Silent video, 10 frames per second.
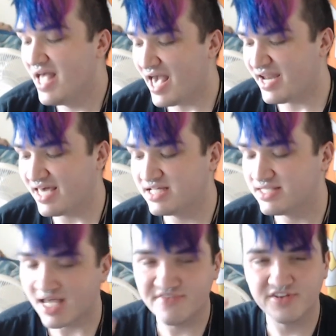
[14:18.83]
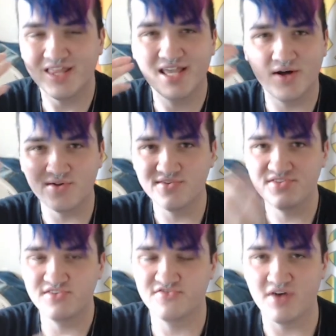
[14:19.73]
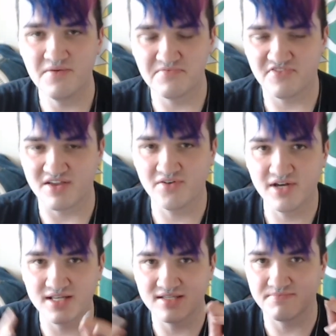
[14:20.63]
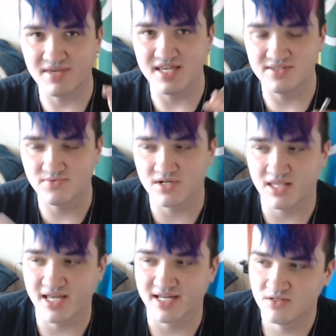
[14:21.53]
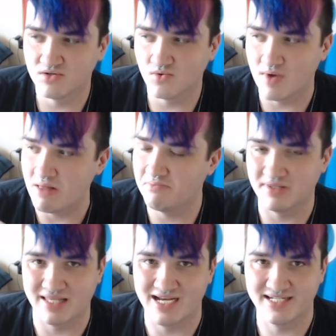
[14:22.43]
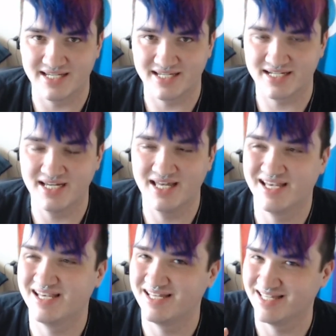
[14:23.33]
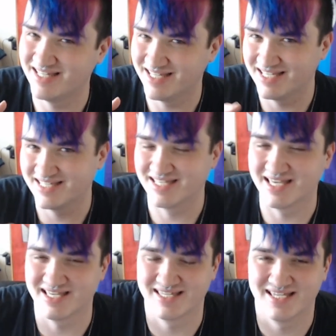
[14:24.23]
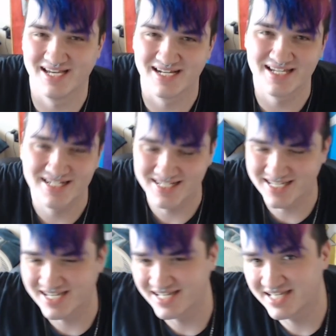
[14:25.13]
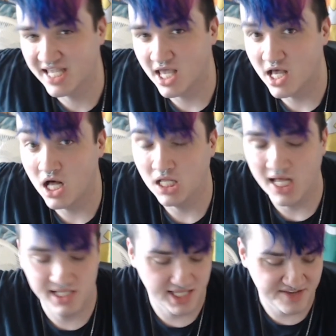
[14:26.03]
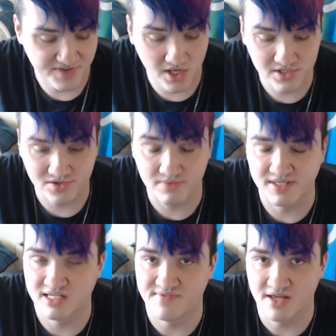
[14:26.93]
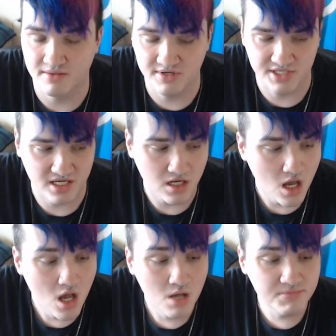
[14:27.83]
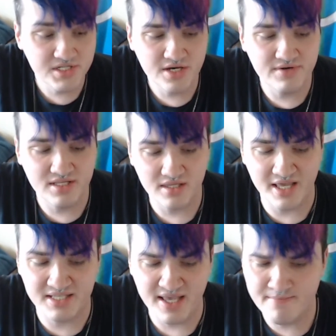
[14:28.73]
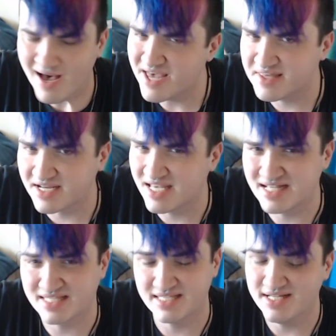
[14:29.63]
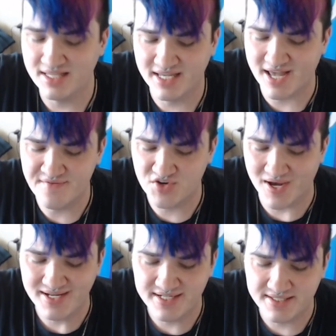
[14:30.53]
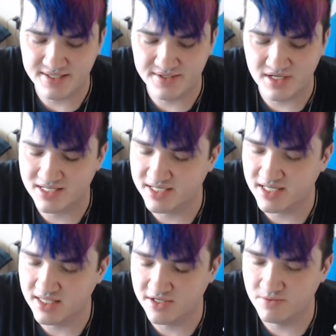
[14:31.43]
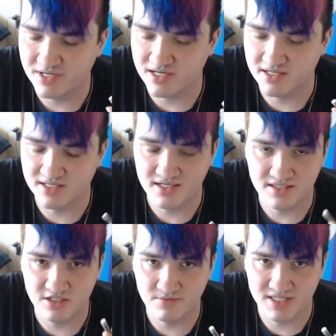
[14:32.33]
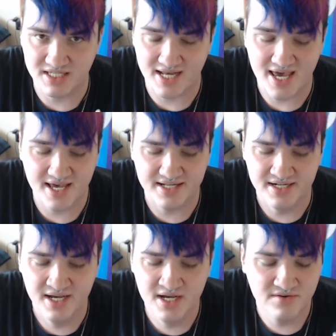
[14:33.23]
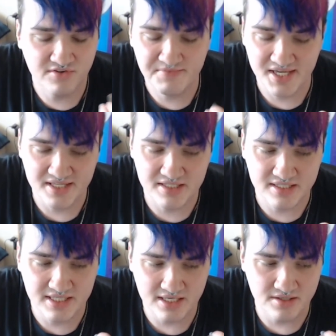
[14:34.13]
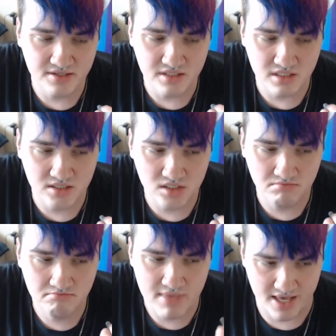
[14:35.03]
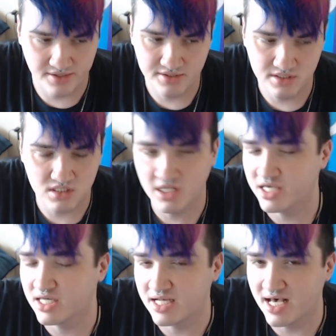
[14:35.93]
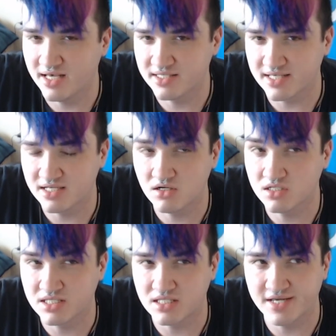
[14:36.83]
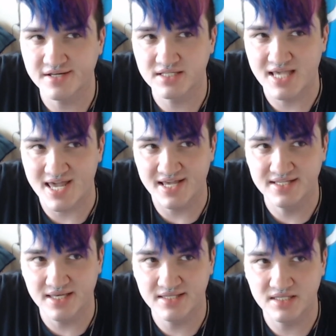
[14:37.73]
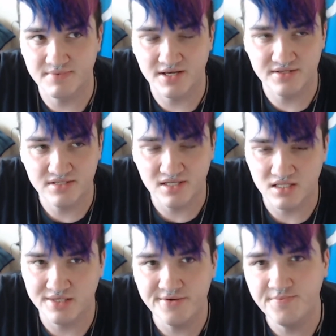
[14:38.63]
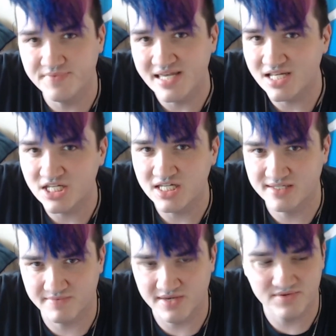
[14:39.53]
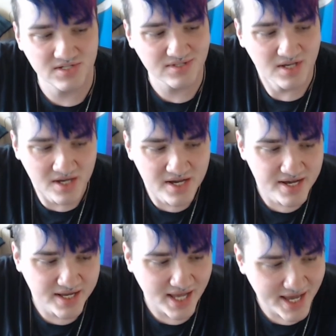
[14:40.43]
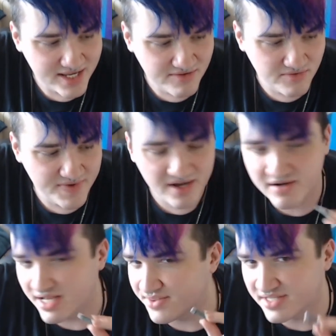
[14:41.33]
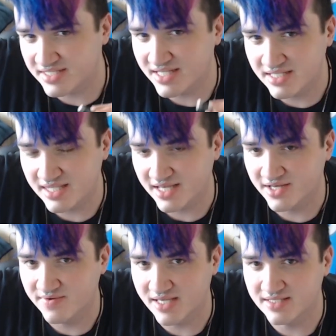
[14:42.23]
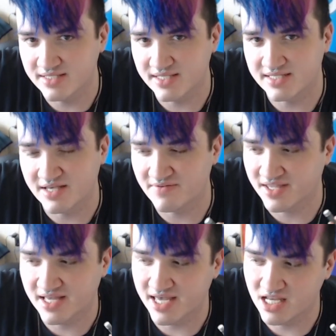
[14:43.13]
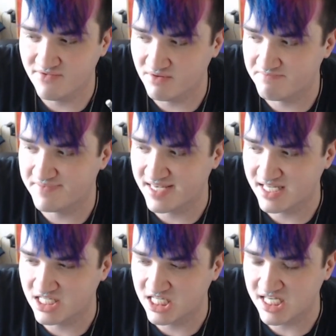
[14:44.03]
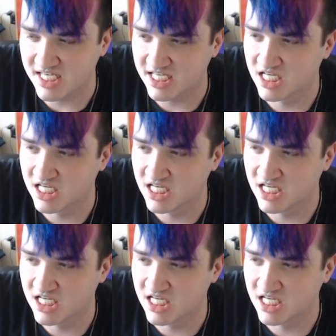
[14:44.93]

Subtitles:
And I feel like all of the flavoring in the Peace were like well blended. Get it? I'll leave. I'll escort myself out of the building. But no, and I stand by that. It's still, like, I've tried it a little. I did a little bit today, and for me, it still smells like it has, or like tastes and smells a little peachy to me, which is kind of weird how the scents that go into this have like kind of a peachy